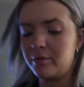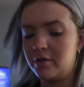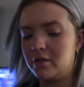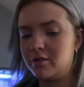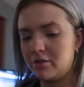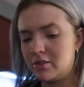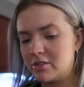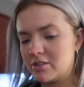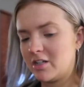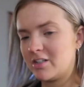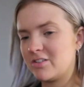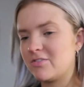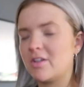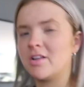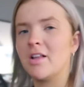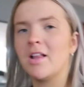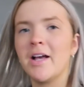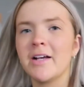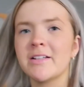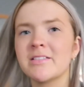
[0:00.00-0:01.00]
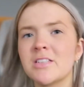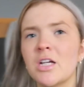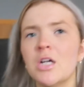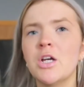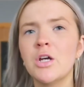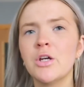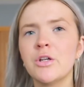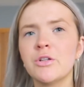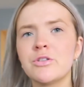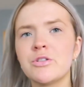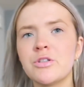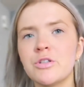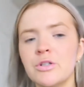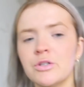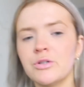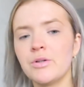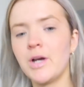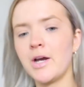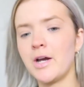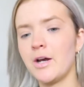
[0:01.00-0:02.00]
been at Lou's dad's for like the last
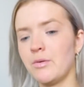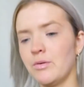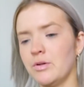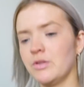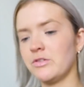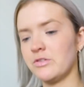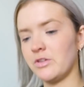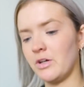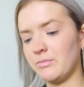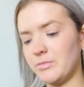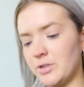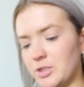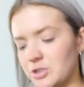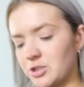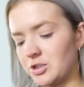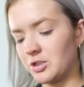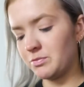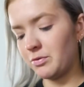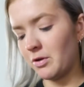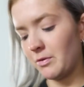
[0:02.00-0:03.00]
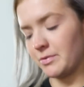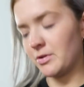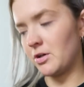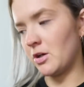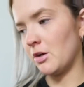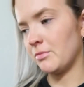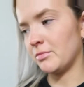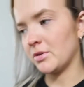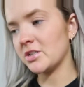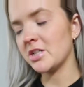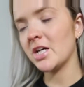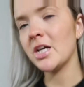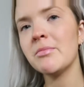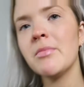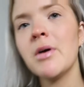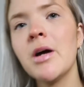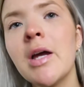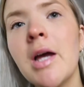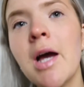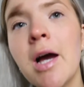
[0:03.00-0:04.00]
2 hours. So I'm literally just popping home. I'm gonna take
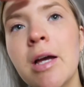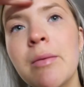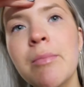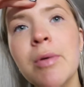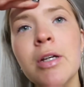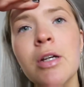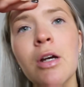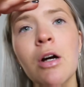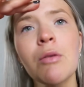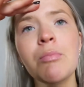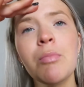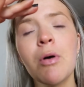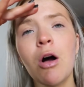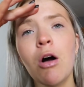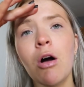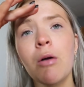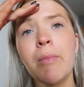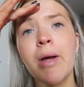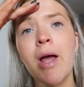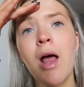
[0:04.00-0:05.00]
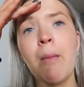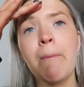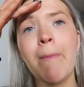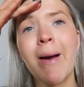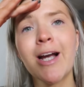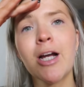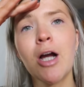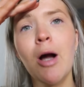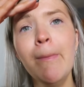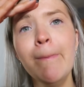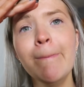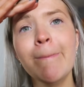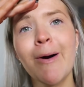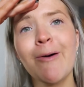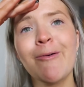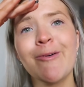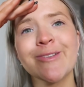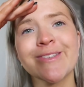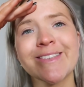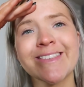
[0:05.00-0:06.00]
my eye makeup off,
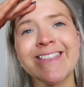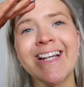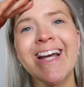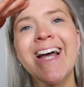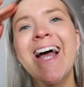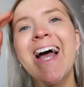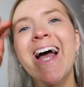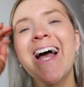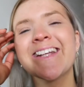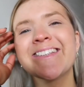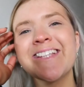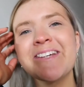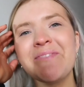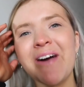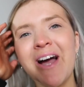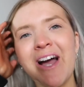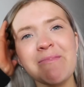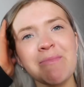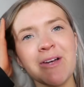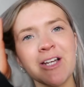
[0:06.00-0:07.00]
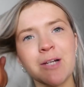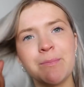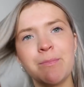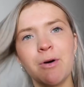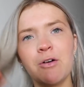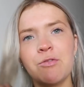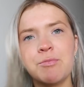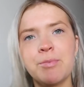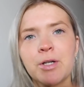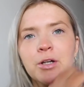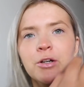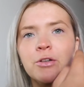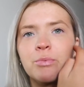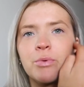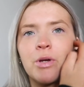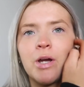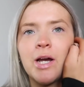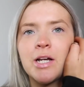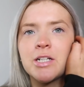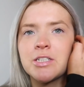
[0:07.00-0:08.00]
take my eye makeup off because
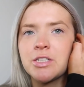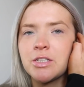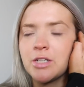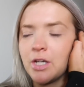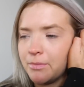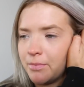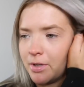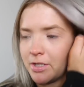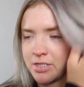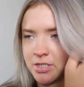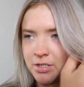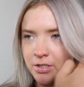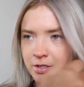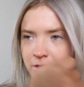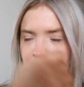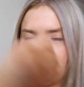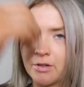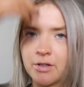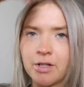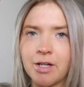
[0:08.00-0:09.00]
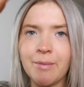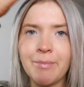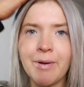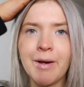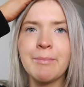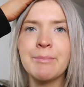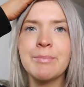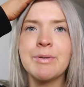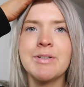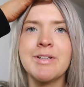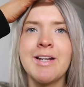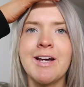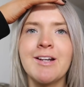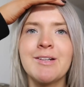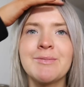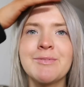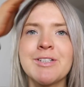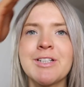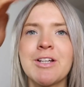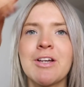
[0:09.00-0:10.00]
I'm actually gonna go and get pampered now.
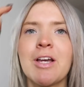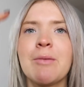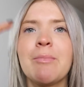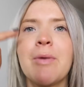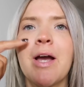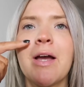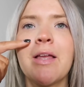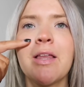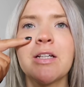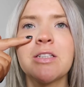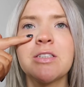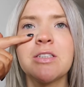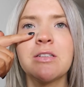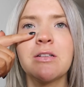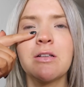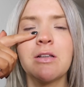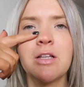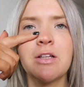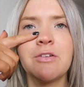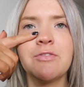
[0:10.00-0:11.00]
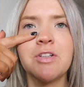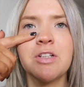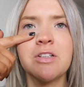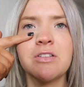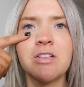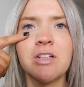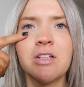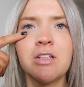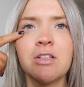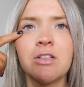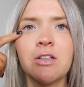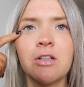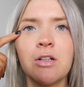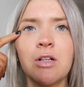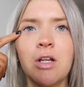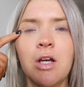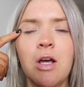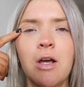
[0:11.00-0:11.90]
I'm gonna go get my eyelashes lift and tint done